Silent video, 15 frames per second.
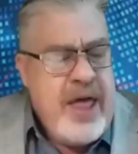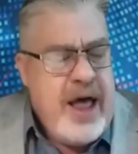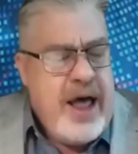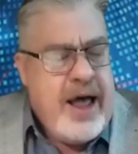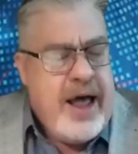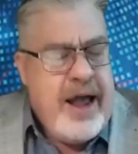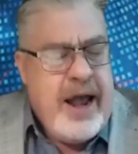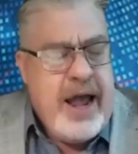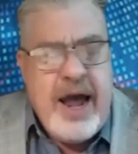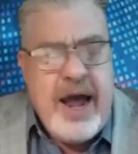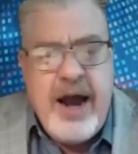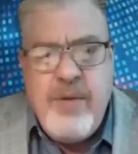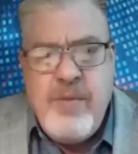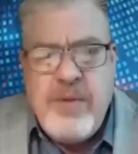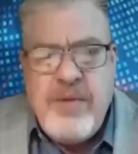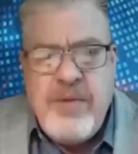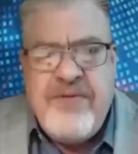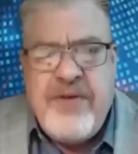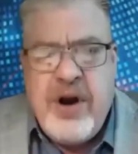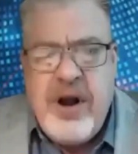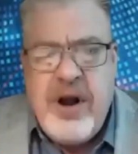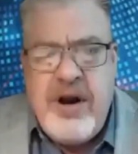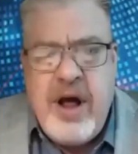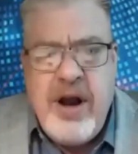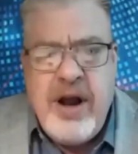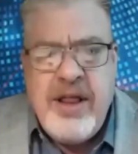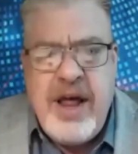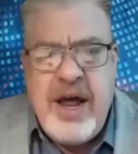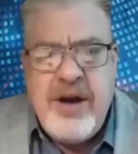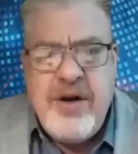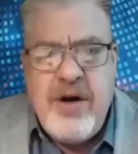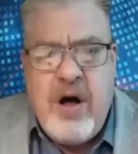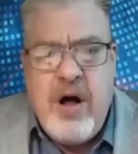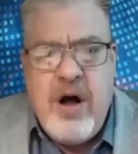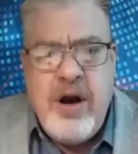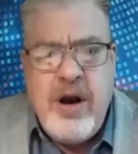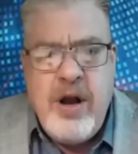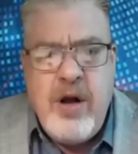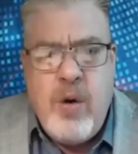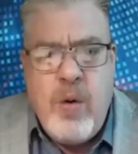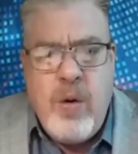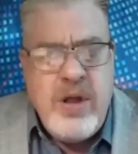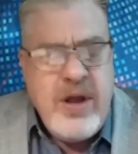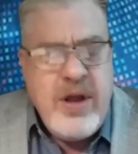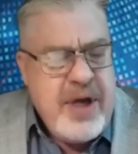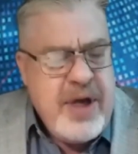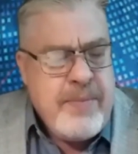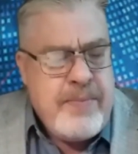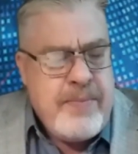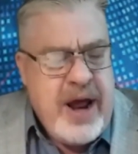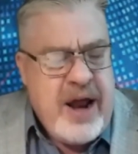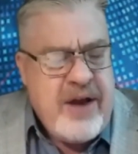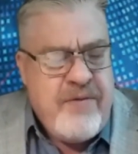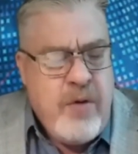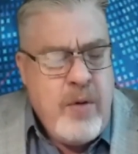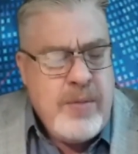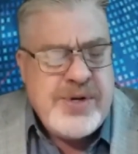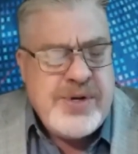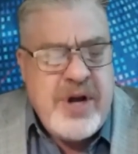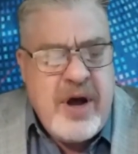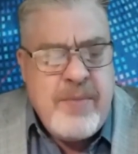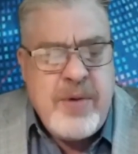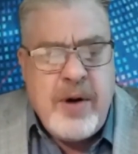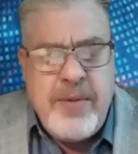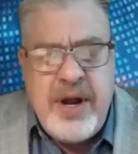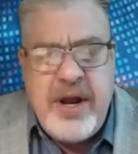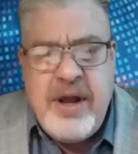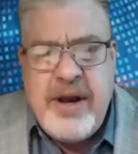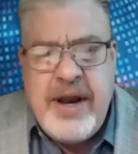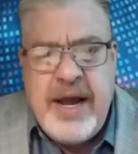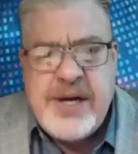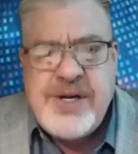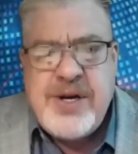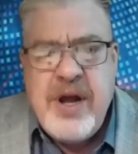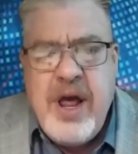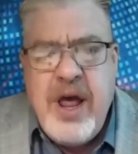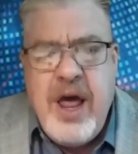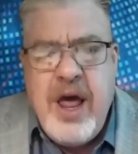and we will follow loading that on all the big platforms, probably the next